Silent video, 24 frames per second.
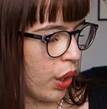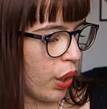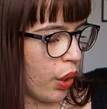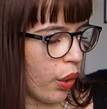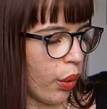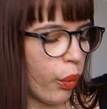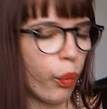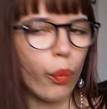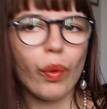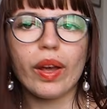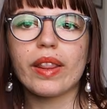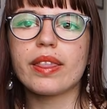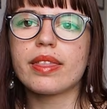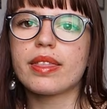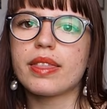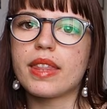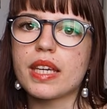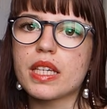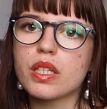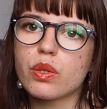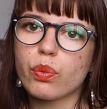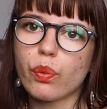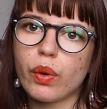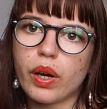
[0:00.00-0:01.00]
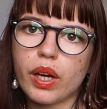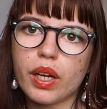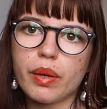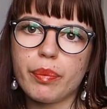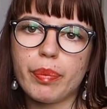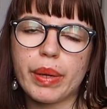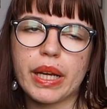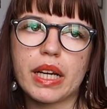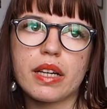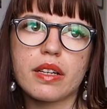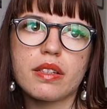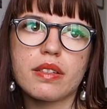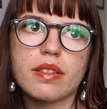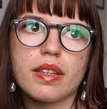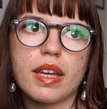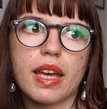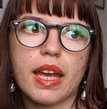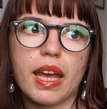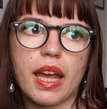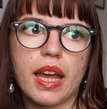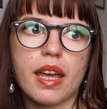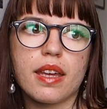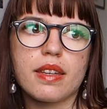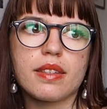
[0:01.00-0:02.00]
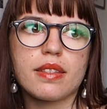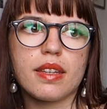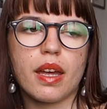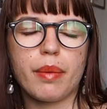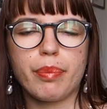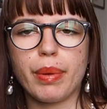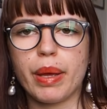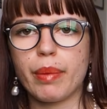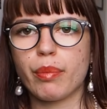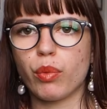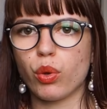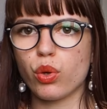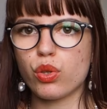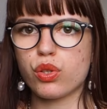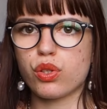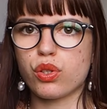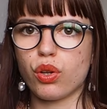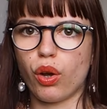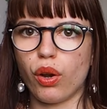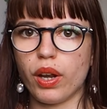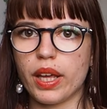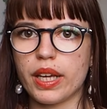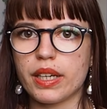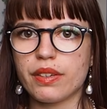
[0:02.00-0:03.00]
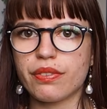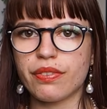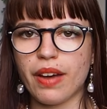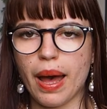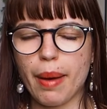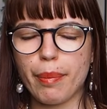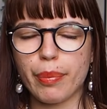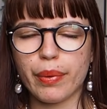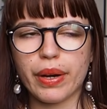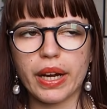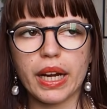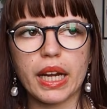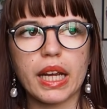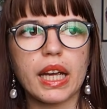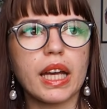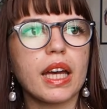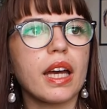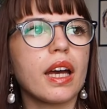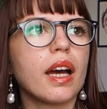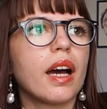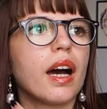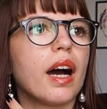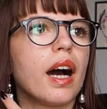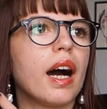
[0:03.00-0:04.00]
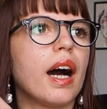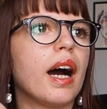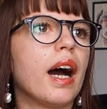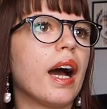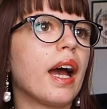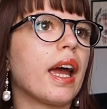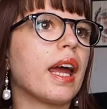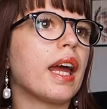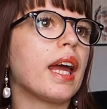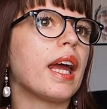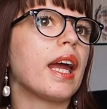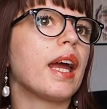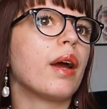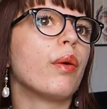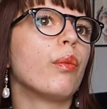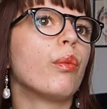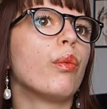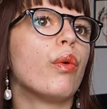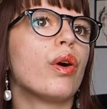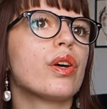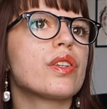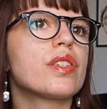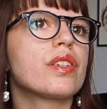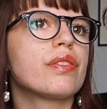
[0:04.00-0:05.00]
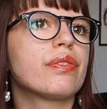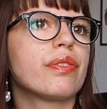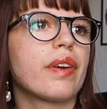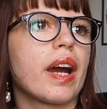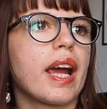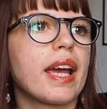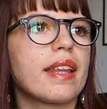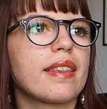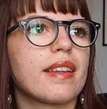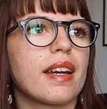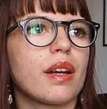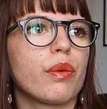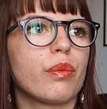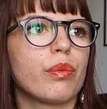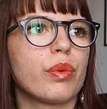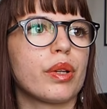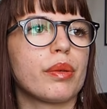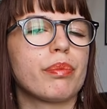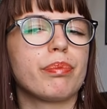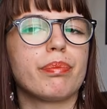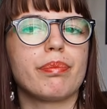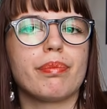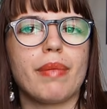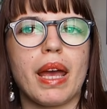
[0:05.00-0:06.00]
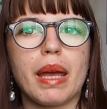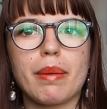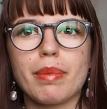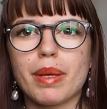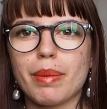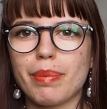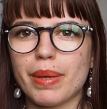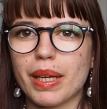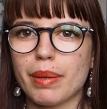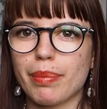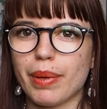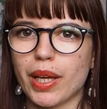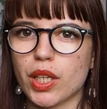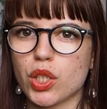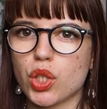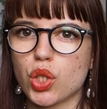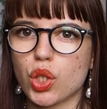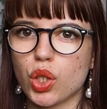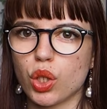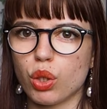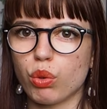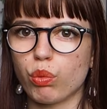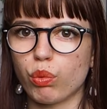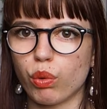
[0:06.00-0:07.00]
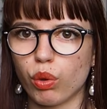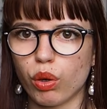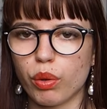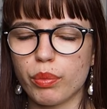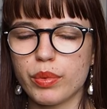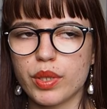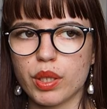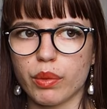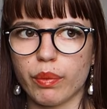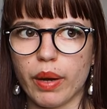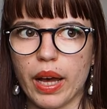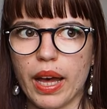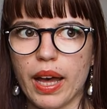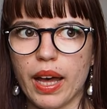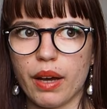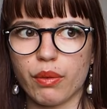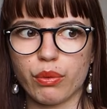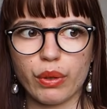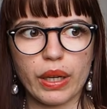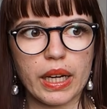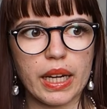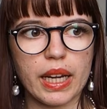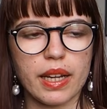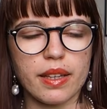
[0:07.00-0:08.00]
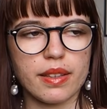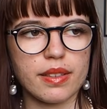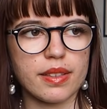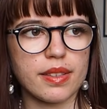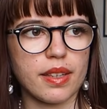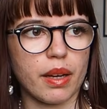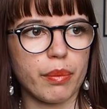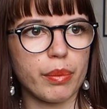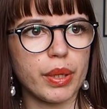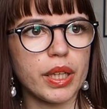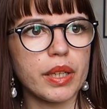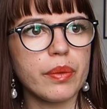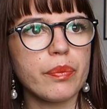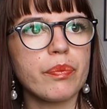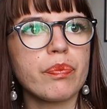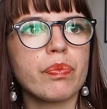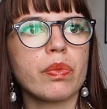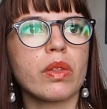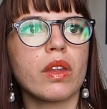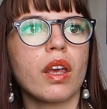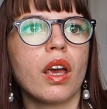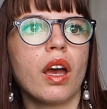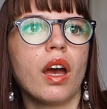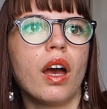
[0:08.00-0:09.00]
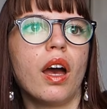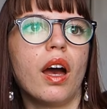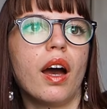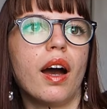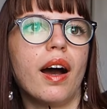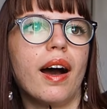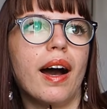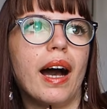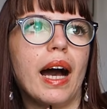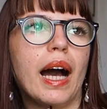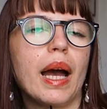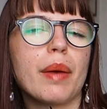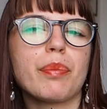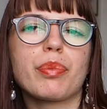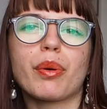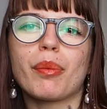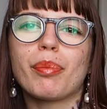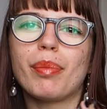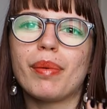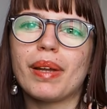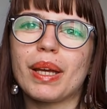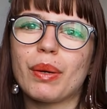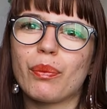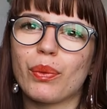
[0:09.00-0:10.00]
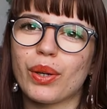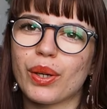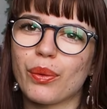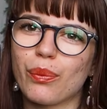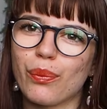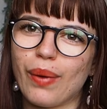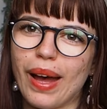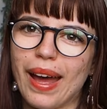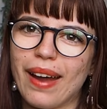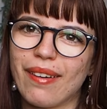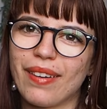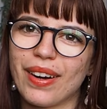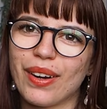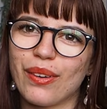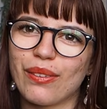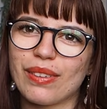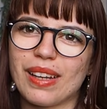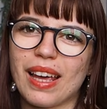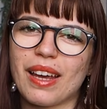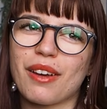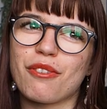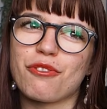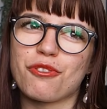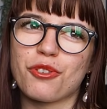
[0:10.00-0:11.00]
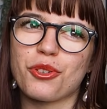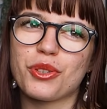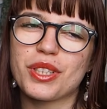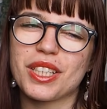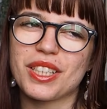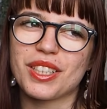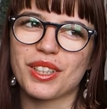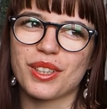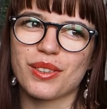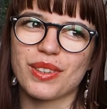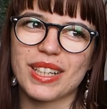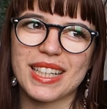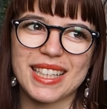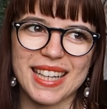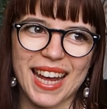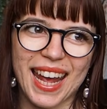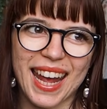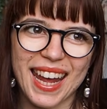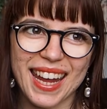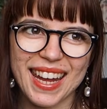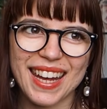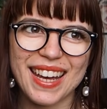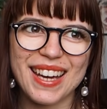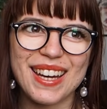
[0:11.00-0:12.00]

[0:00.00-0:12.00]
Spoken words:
With this one, because it is a bit more solid fabric, I was afraid that it would maybe be a bit too warm to wear really in the summer. I probably wouldn't wear it on like a 40-degree day,